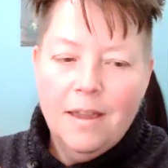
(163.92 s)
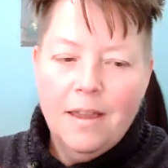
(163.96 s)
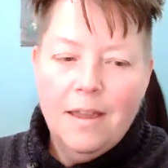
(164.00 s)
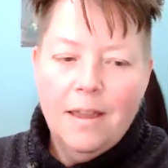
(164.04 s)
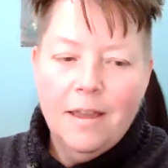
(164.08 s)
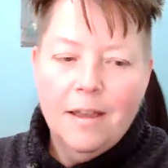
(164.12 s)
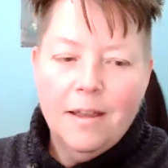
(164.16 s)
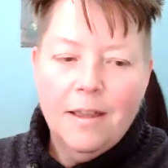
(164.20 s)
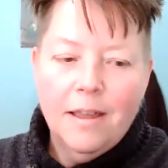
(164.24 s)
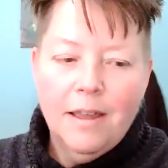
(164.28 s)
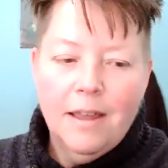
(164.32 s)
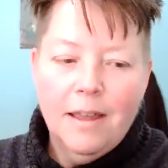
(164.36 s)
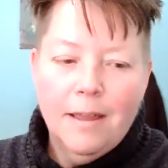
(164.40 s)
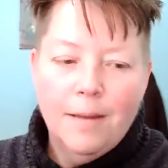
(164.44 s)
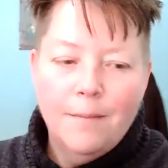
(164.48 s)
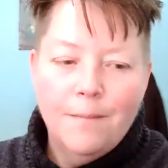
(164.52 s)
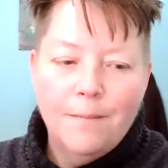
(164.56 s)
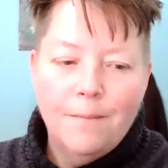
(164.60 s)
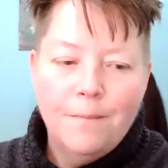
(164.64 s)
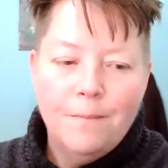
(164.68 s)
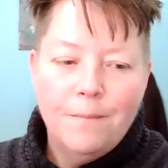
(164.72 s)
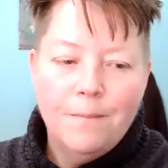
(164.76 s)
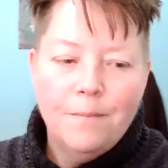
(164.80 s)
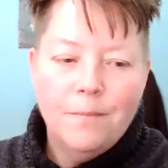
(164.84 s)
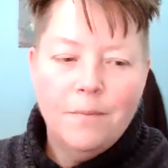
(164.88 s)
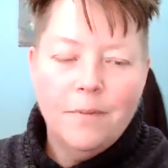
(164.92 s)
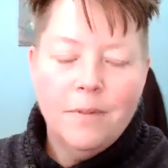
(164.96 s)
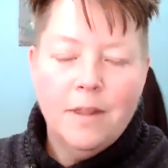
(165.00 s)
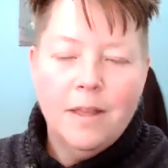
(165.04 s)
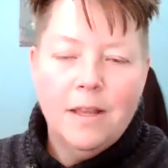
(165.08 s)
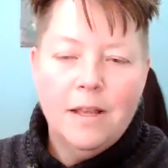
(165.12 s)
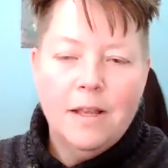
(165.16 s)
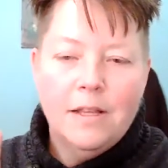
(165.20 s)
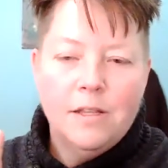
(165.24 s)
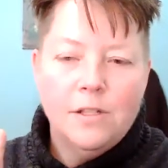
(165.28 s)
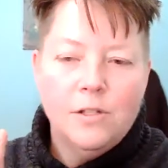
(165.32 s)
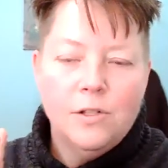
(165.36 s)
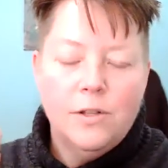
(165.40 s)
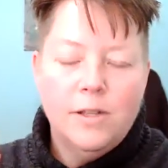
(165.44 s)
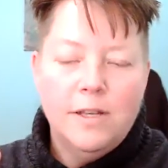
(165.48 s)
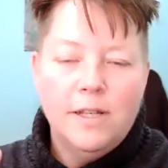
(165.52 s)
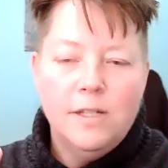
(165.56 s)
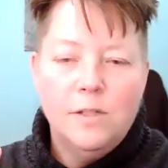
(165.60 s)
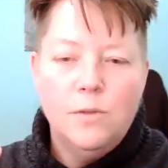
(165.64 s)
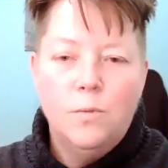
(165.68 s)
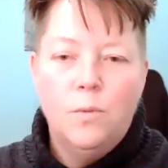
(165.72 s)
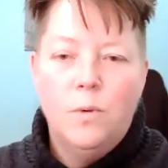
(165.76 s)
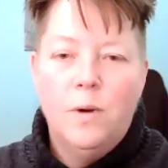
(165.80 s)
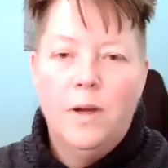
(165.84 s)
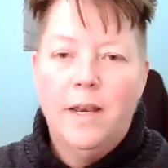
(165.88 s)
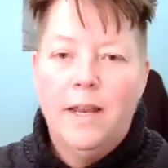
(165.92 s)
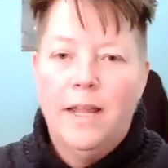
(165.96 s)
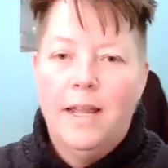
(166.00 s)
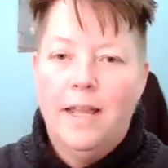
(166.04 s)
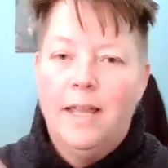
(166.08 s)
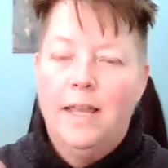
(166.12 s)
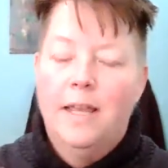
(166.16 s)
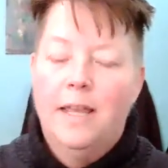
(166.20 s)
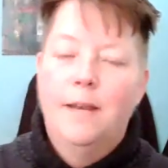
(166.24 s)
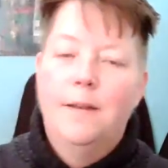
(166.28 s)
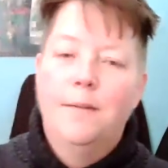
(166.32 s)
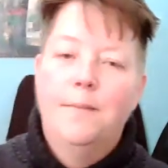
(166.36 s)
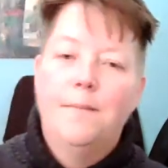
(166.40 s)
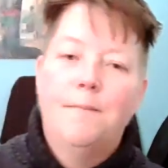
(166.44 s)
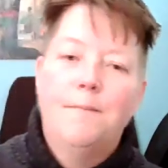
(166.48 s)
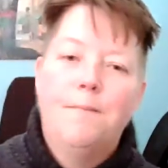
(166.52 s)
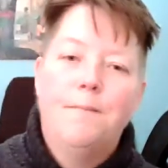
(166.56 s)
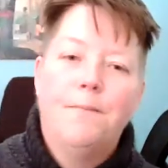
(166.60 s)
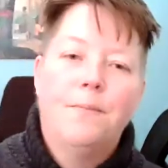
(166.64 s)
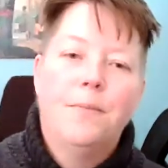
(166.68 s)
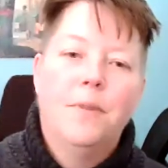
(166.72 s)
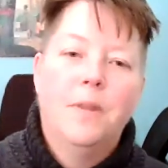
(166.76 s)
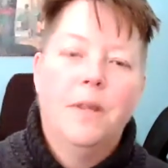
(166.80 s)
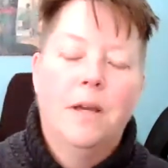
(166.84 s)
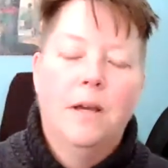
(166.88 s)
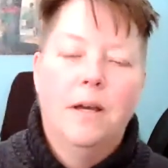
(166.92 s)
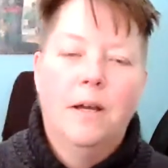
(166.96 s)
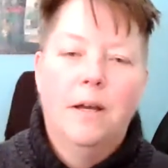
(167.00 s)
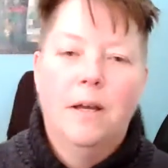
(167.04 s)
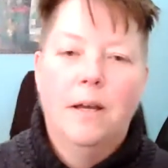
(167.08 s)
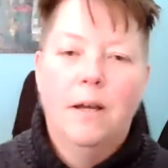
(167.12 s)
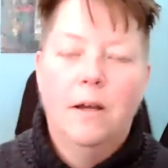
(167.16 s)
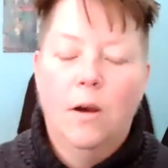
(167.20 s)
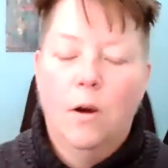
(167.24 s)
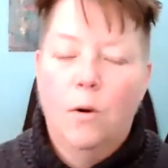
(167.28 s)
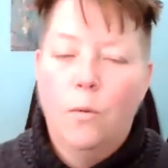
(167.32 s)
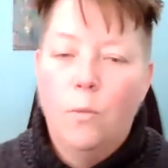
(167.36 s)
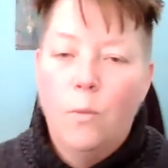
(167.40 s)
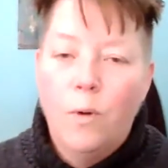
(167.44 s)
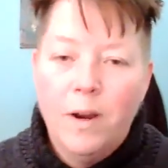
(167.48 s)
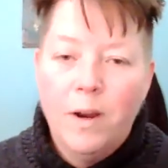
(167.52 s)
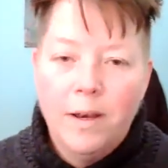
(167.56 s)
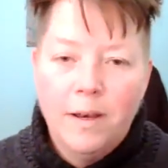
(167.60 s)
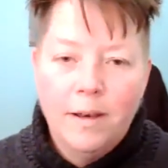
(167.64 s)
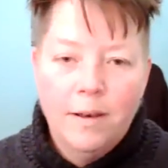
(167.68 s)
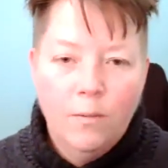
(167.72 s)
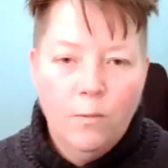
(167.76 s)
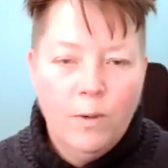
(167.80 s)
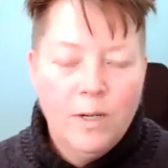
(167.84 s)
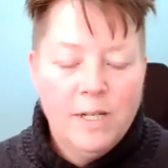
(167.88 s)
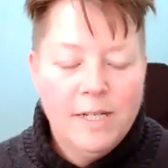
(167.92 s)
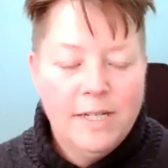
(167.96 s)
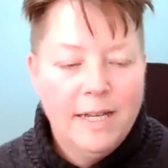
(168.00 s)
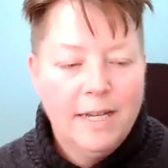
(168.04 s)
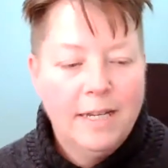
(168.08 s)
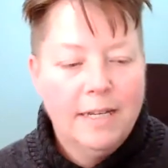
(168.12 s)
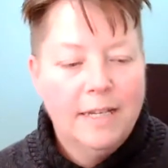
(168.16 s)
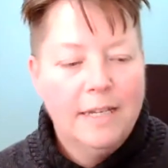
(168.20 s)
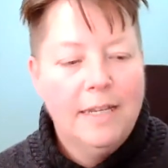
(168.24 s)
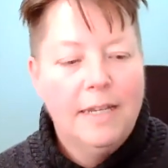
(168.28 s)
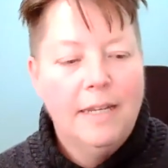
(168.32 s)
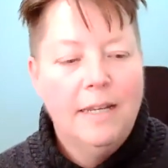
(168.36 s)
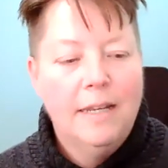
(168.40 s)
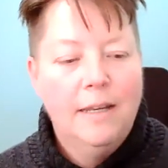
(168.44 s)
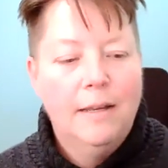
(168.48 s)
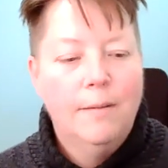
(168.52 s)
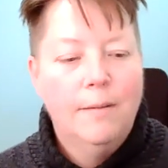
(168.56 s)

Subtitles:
Okay. So that's one hand, or one technique.